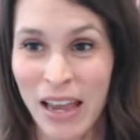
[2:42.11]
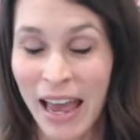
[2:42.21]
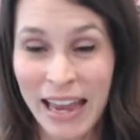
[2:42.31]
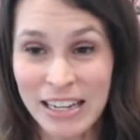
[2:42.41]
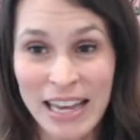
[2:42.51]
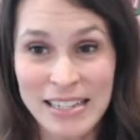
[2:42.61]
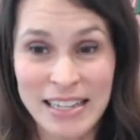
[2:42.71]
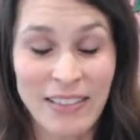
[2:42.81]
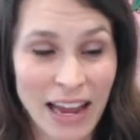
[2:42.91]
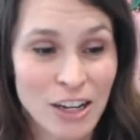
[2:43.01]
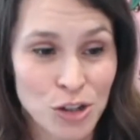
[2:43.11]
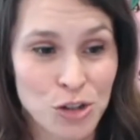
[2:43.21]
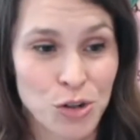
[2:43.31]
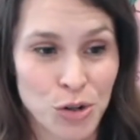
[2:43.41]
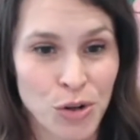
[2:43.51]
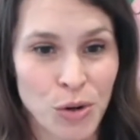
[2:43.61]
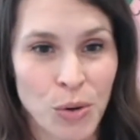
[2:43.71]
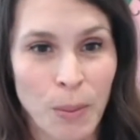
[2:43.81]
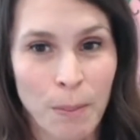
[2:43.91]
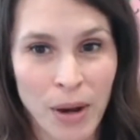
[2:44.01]
And yes, that is
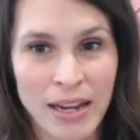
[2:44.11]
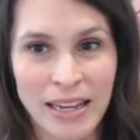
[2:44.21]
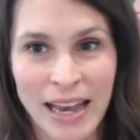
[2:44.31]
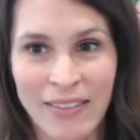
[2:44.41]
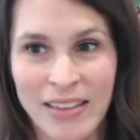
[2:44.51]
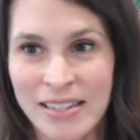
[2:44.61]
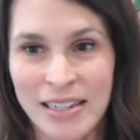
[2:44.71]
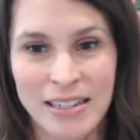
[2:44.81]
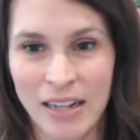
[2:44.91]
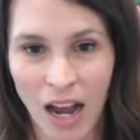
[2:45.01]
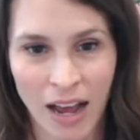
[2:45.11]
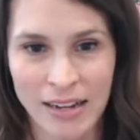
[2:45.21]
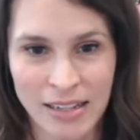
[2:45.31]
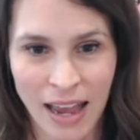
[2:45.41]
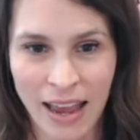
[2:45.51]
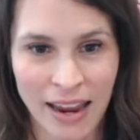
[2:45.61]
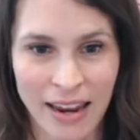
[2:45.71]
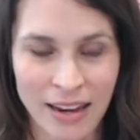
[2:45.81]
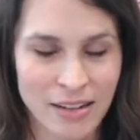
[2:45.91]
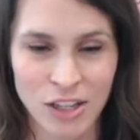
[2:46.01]
true, but yet this is not
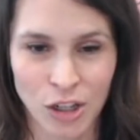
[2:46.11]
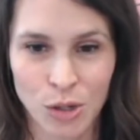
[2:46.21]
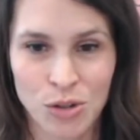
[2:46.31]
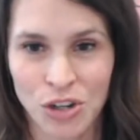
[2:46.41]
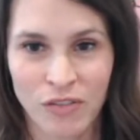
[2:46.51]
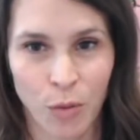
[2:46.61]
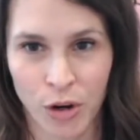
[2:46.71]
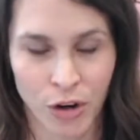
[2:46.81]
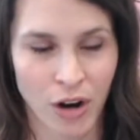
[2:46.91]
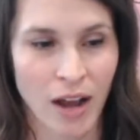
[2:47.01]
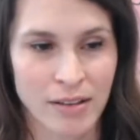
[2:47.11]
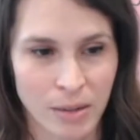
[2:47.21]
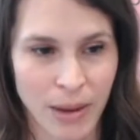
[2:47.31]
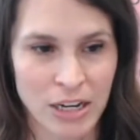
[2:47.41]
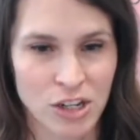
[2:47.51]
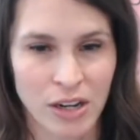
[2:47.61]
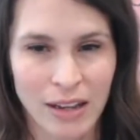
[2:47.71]
a solution for your constipation.